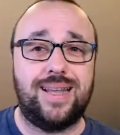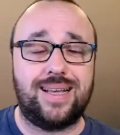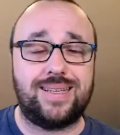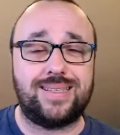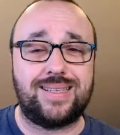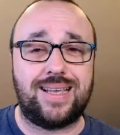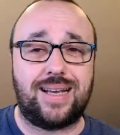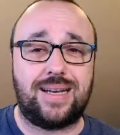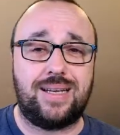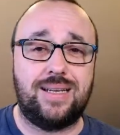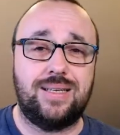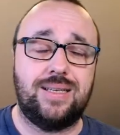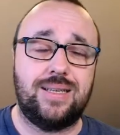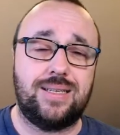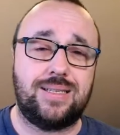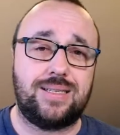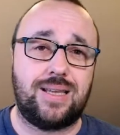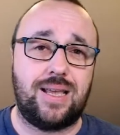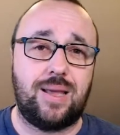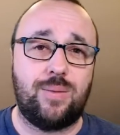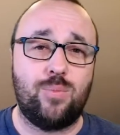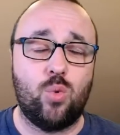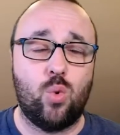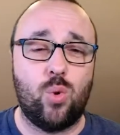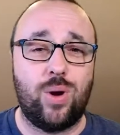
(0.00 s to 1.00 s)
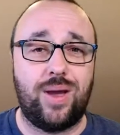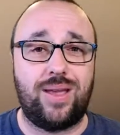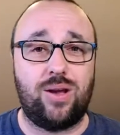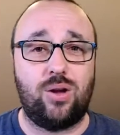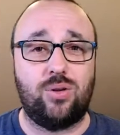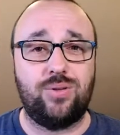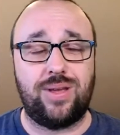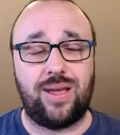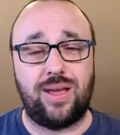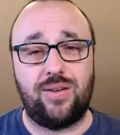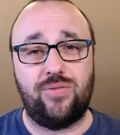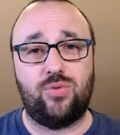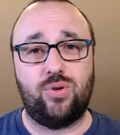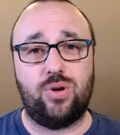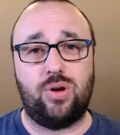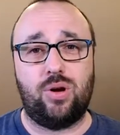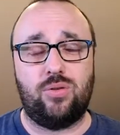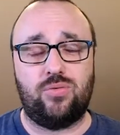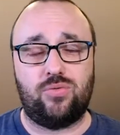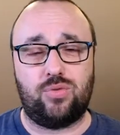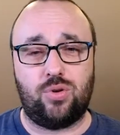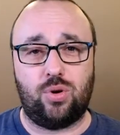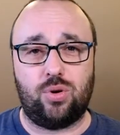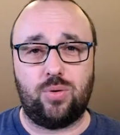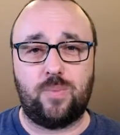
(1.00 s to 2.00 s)
exactly the same way on every
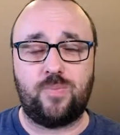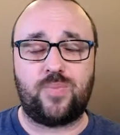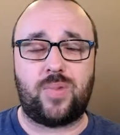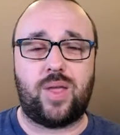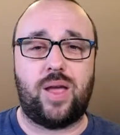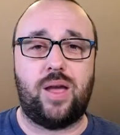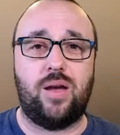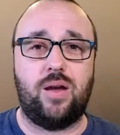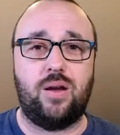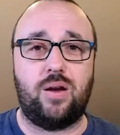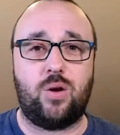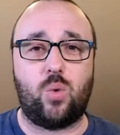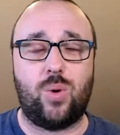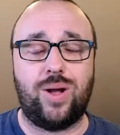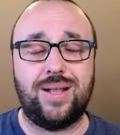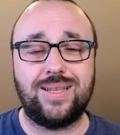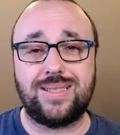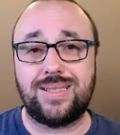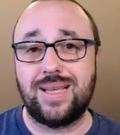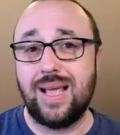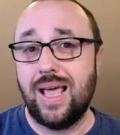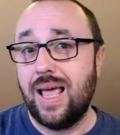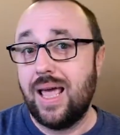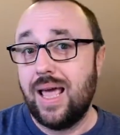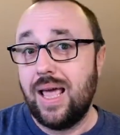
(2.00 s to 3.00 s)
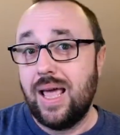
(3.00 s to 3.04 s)
of your quads.